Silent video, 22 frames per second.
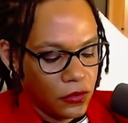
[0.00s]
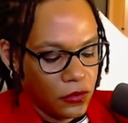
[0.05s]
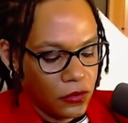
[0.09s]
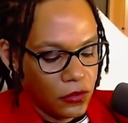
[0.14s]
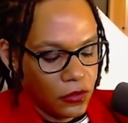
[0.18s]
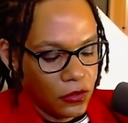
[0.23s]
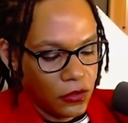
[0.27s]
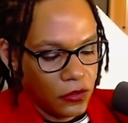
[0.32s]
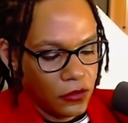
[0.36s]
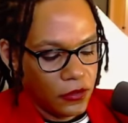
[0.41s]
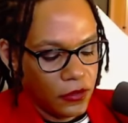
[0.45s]

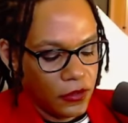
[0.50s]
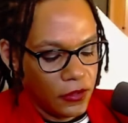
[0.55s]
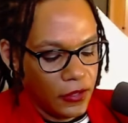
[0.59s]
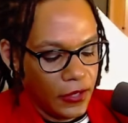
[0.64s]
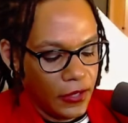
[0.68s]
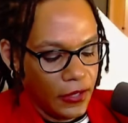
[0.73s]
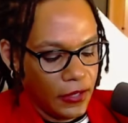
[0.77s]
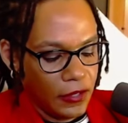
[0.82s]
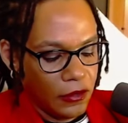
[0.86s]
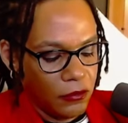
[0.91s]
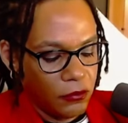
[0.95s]
learn the
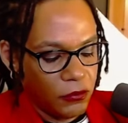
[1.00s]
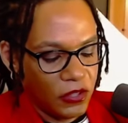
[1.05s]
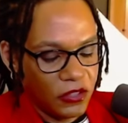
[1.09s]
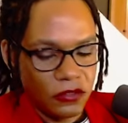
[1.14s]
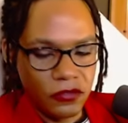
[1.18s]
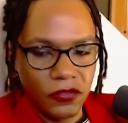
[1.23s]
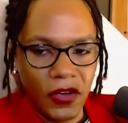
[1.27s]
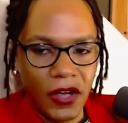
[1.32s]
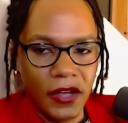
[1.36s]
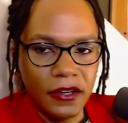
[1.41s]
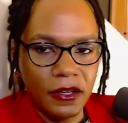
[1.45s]
game, it's
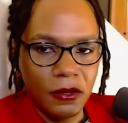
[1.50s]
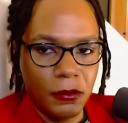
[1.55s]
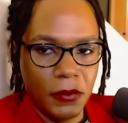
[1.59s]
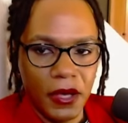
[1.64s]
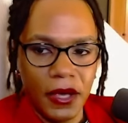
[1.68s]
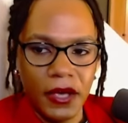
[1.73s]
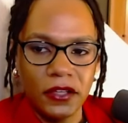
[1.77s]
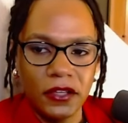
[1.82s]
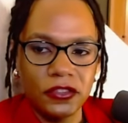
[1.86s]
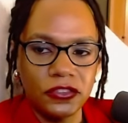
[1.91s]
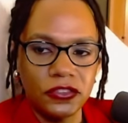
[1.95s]
fine to
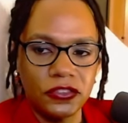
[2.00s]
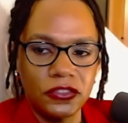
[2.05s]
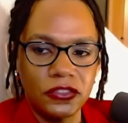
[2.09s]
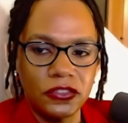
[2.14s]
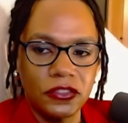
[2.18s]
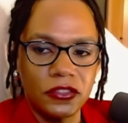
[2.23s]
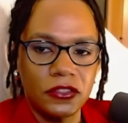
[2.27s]
mash.